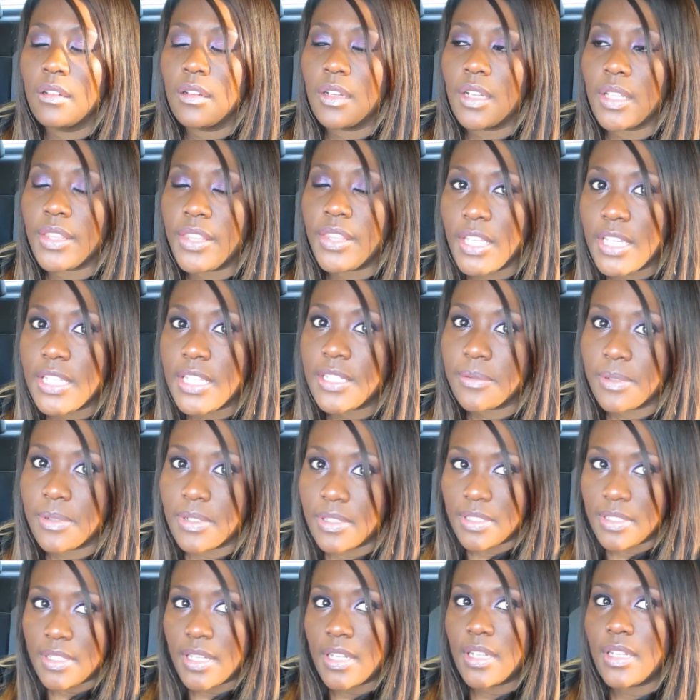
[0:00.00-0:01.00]
I think it's
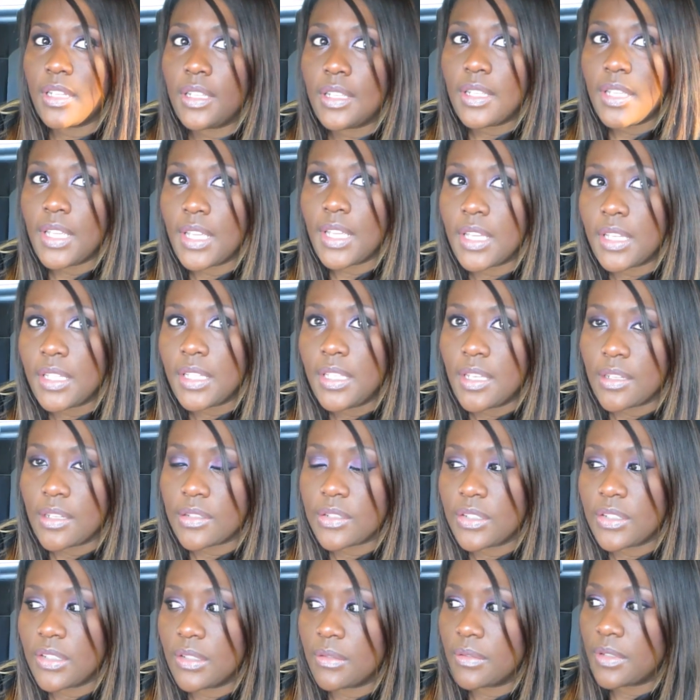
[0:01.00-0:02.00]
Wednesday. Yeah,
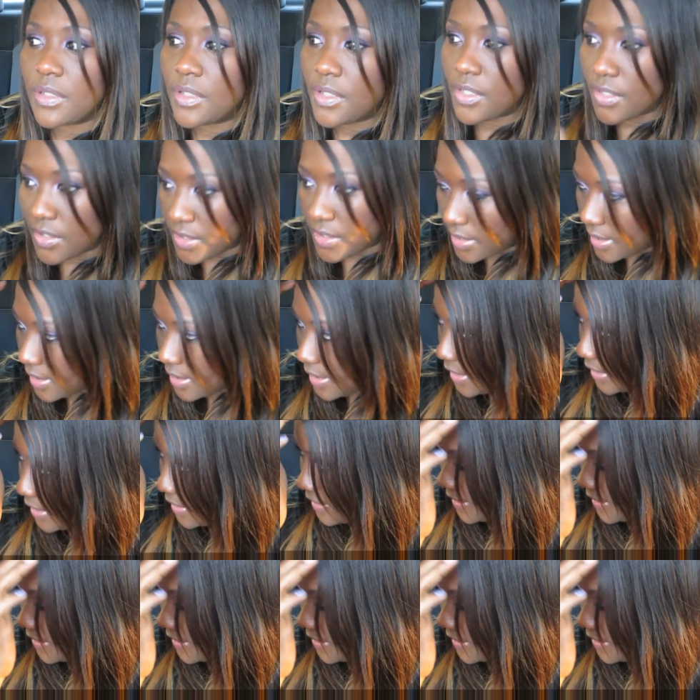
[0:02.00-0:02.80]
yesterday was Tuesday.